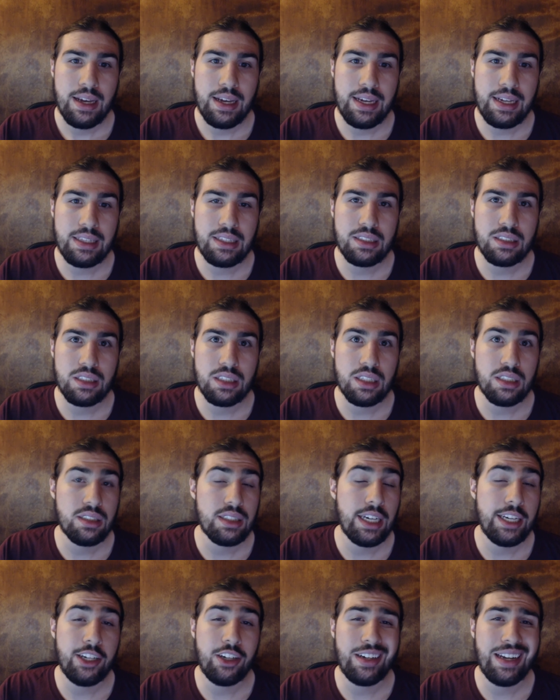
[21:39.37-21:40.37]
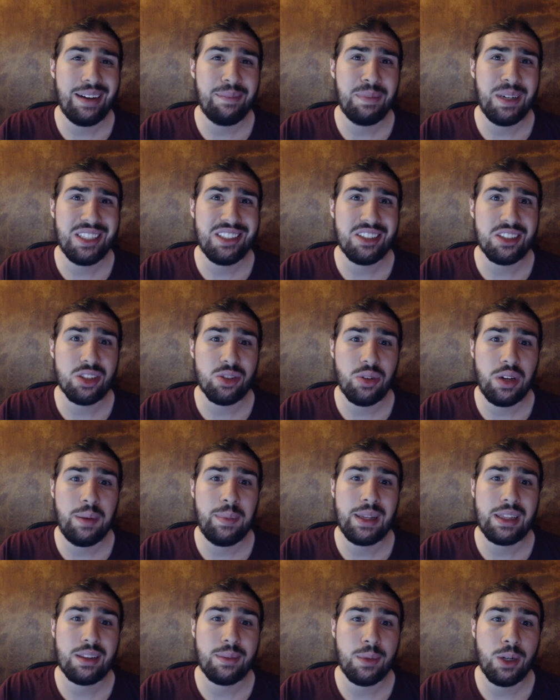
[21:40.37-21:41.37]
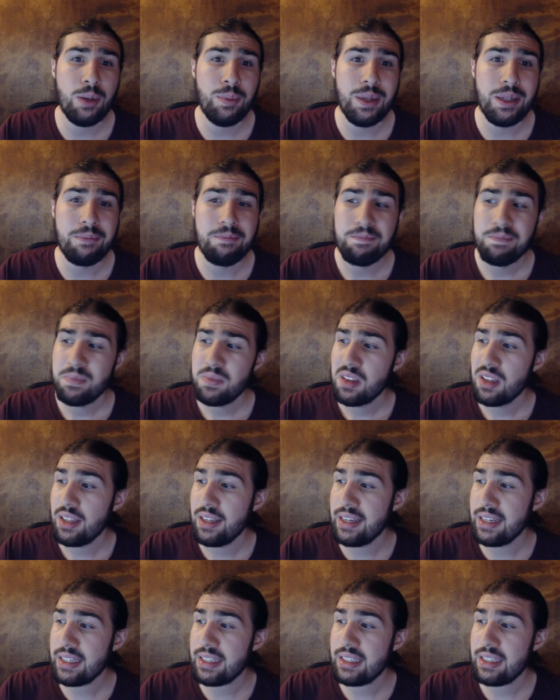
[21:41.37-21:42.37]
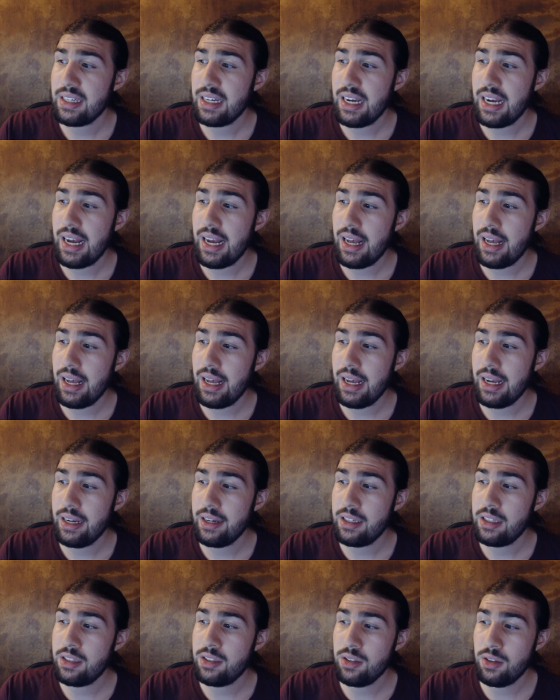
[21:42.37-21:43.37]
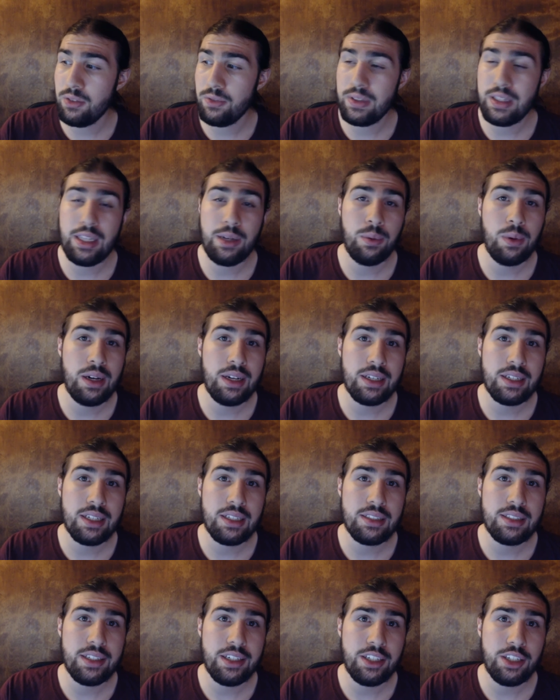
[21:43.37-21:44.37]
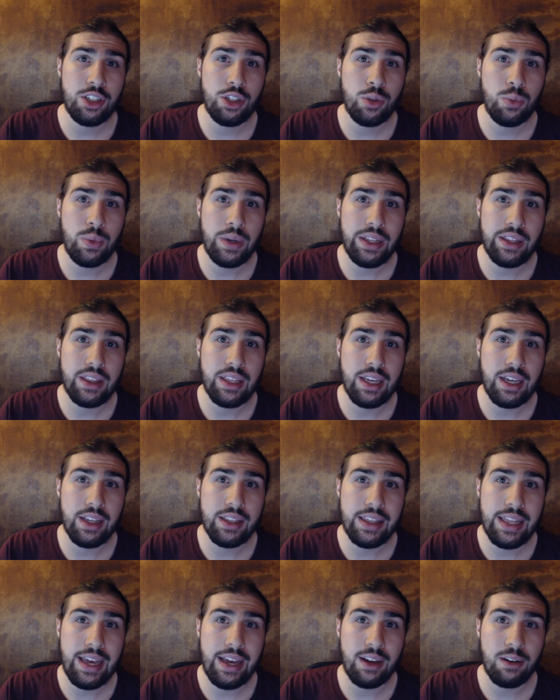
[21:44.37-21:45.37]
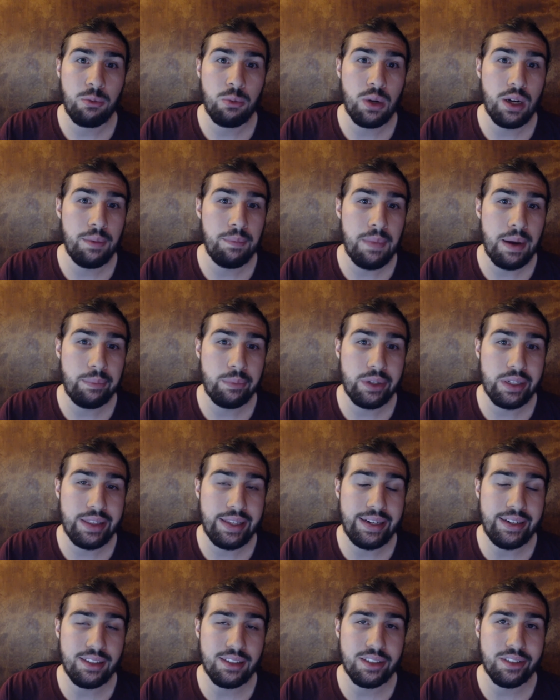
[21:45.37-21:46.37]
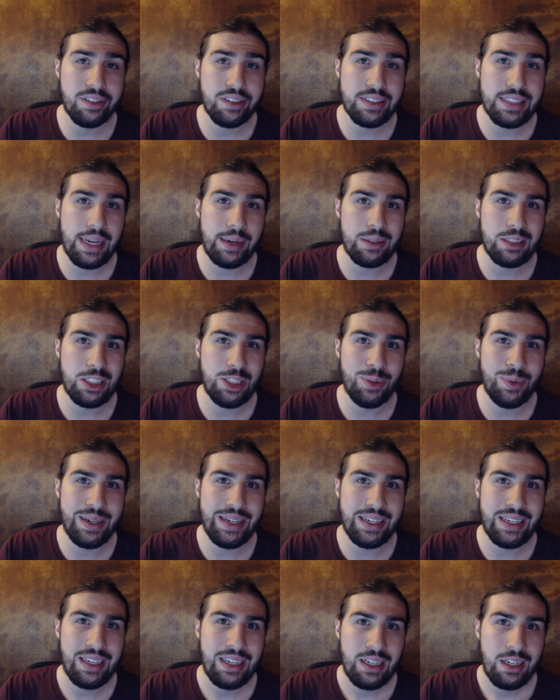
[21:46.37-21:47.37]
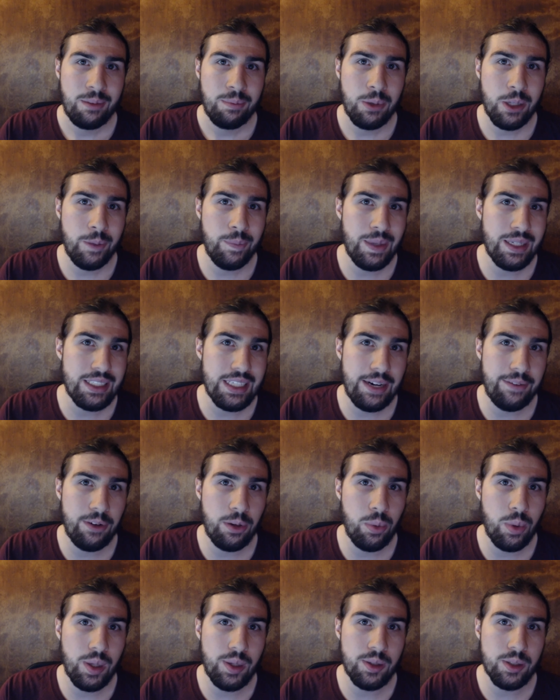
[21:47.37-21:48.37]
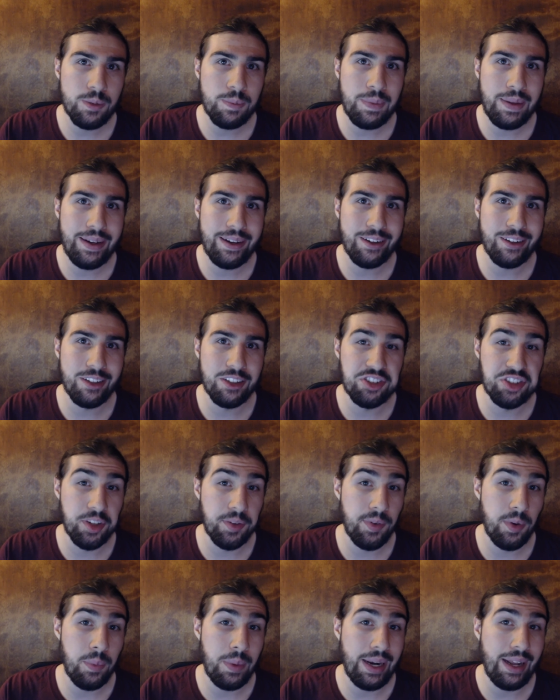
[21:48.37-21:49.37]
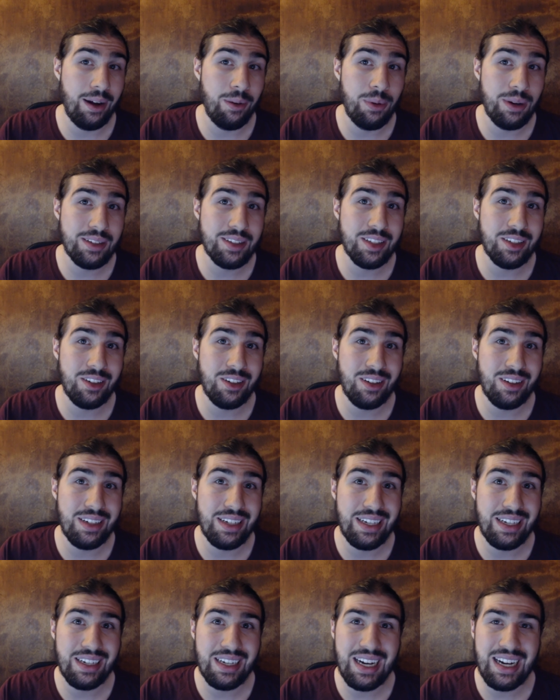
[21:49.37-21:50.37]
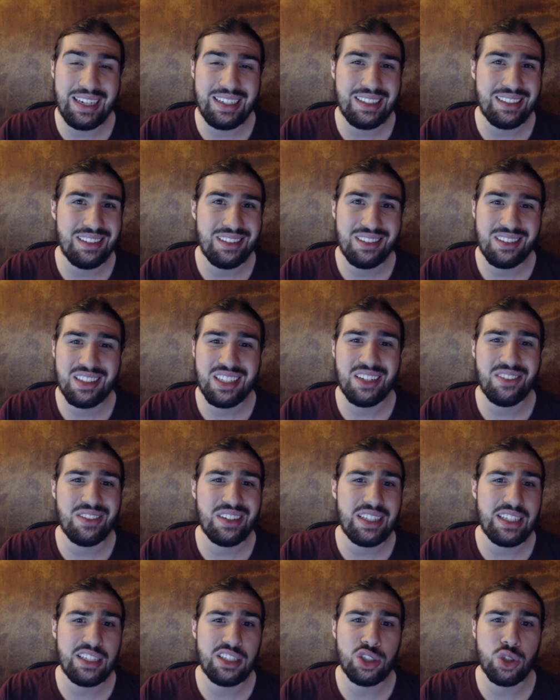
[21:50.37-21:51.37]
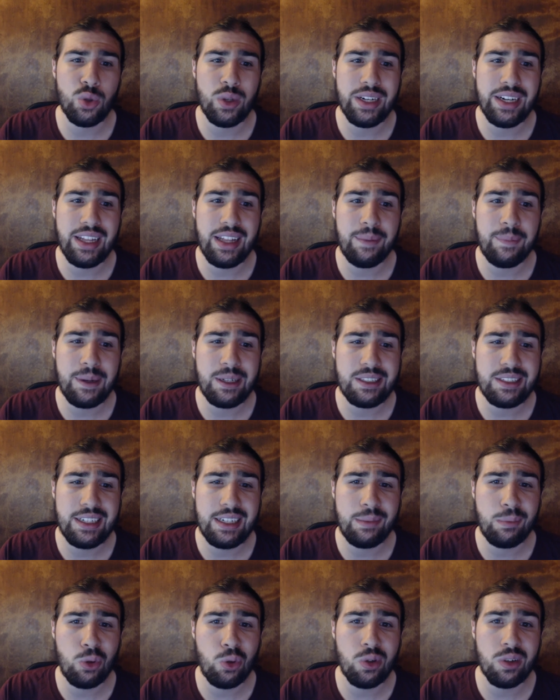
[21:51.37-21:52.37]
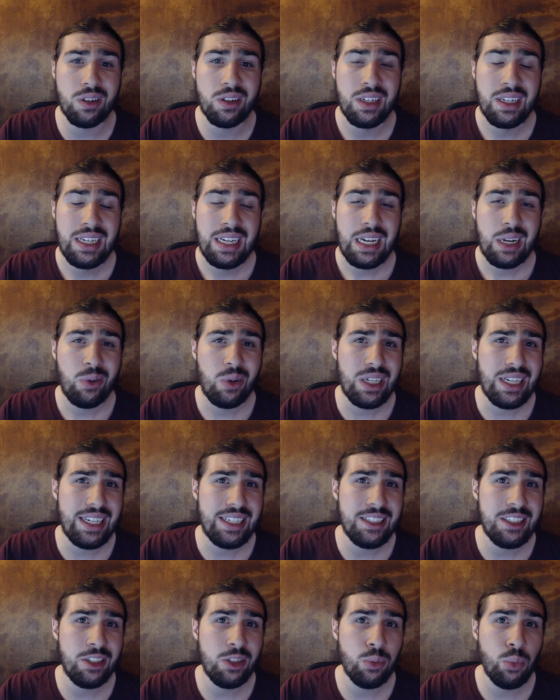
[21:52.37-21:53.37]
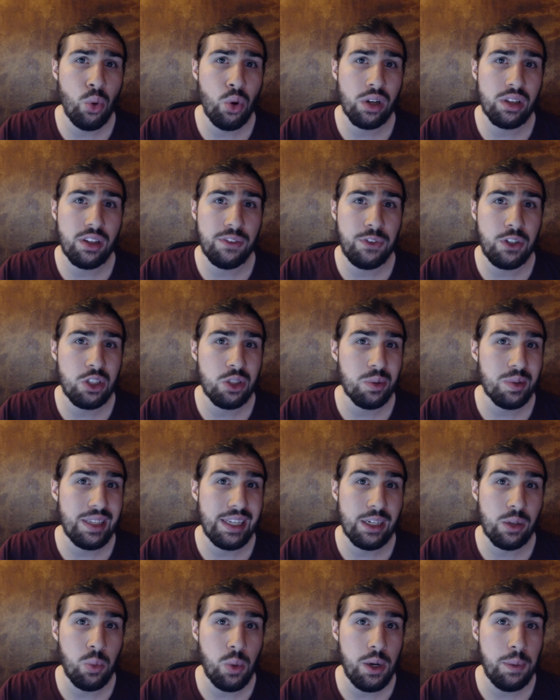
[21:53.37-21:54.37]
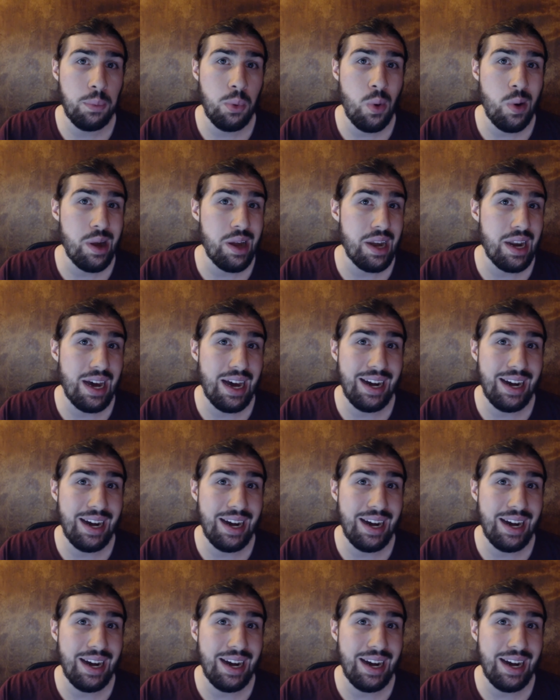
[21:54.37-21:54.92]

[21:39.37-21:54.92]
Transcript: it's just I don't have much to stream at the moment. Like I don't really want to continue with uh, that one memory lane series I was doing. Pretty much everyone was playing on the server when I wasn't on, and I just didn't really enjoy it that much anymore. I would like to do more in the future with like 1.9.